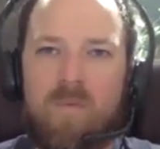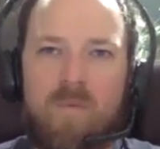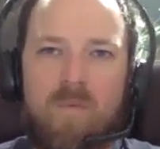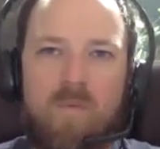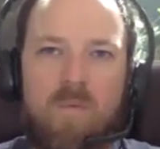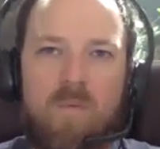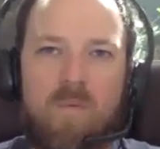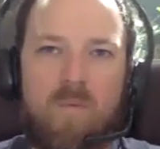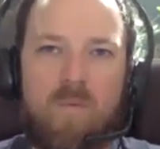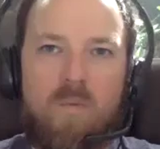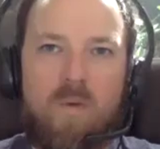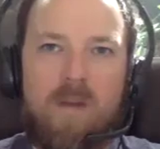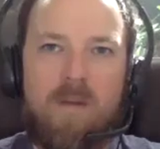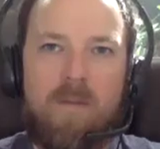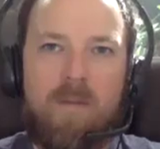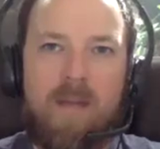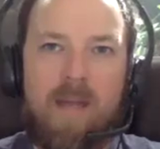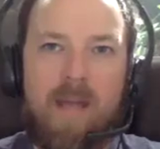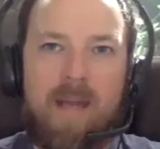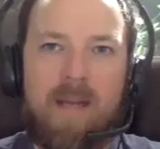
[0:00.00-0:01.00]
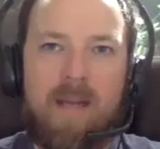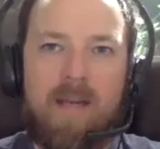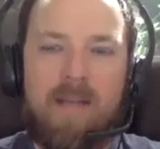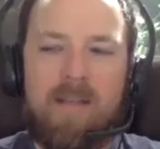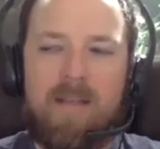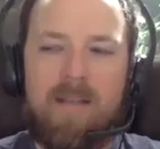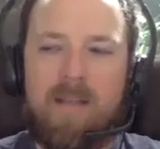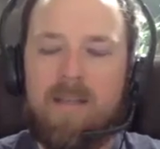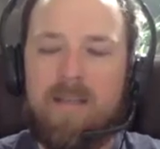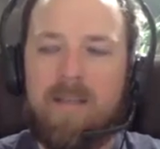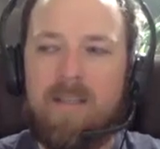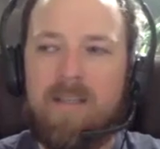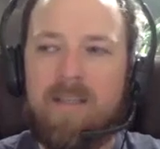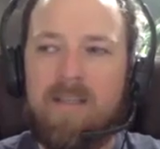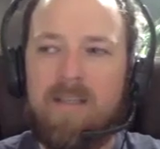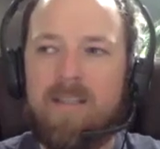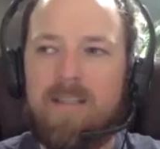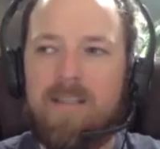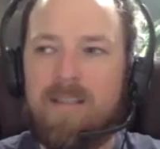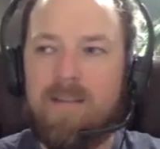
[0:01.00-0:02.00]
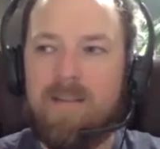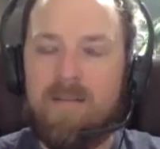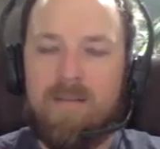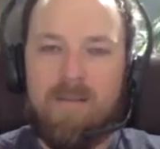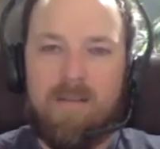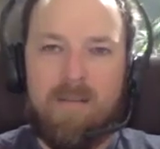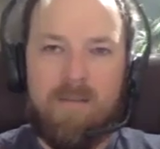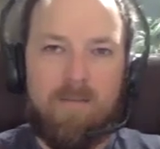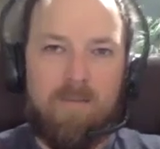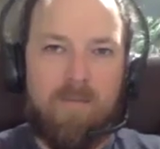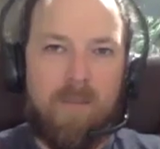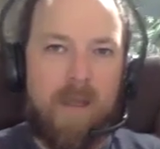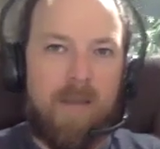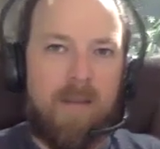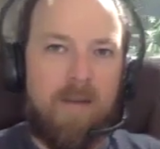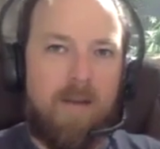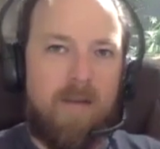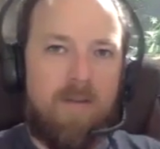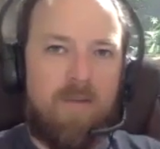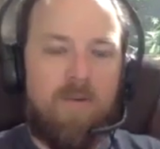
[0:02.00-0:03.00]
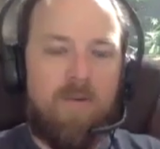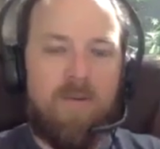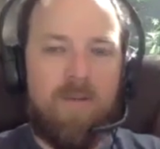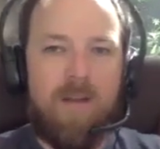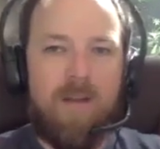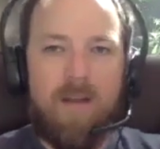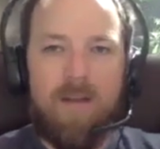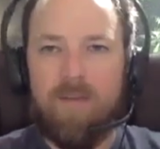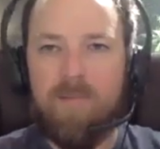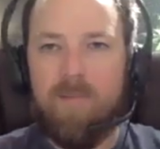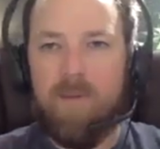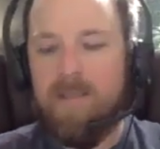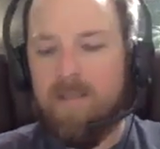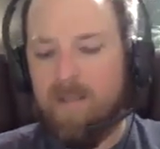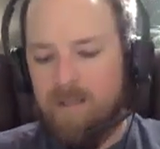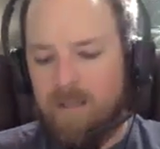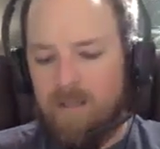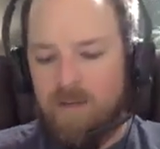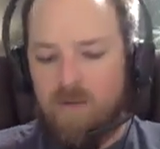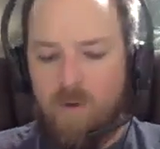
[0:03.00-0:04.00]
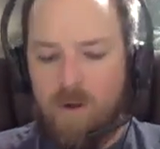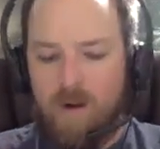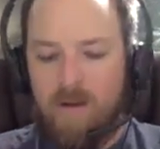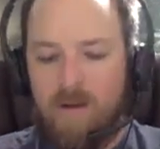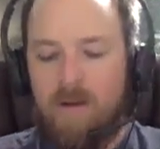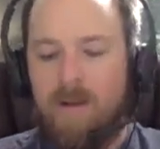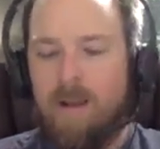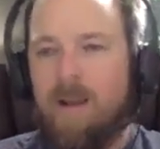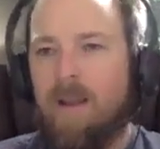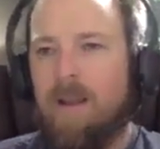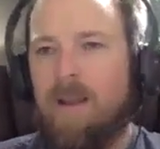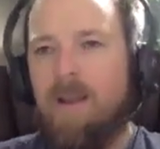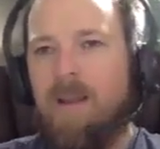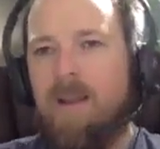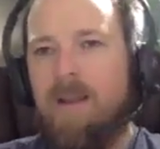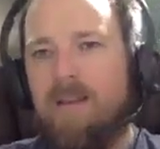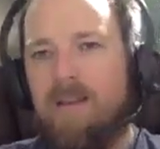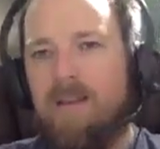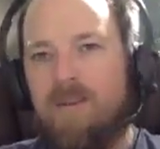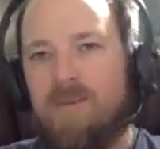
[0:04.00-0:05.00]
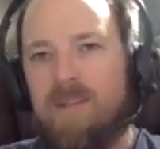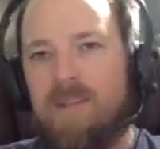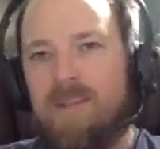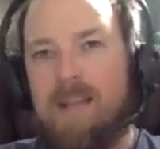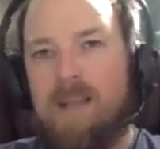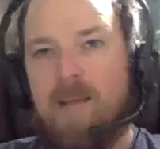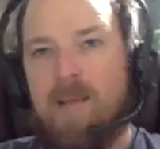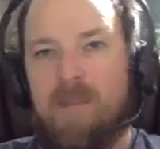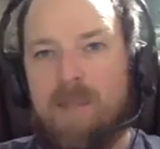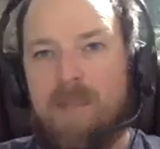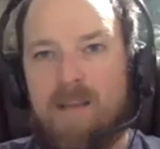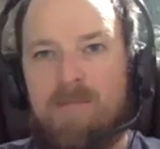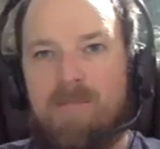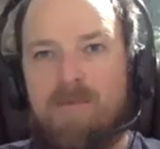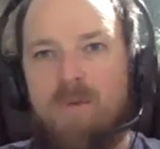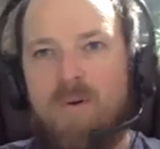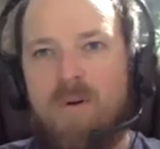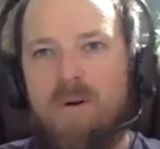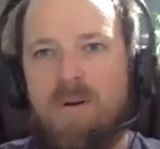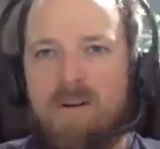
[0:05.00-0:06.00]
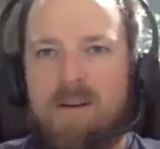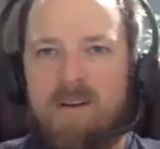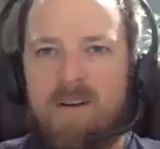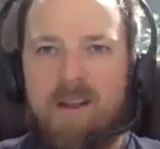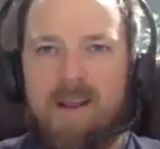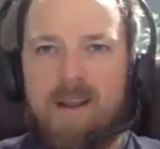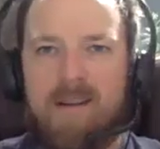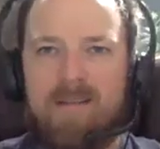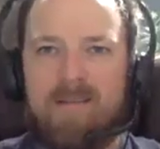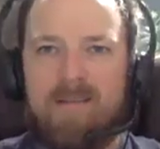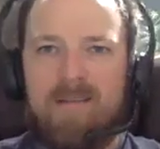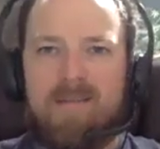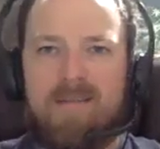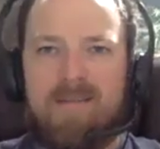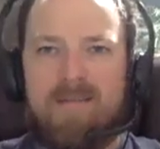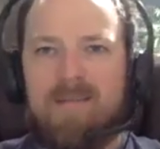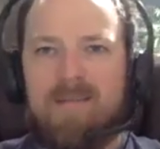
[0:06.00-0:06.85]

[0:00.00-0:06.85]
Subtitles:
What are you planning? Is it just pythons, or is it other species that you want to do the same thing for, and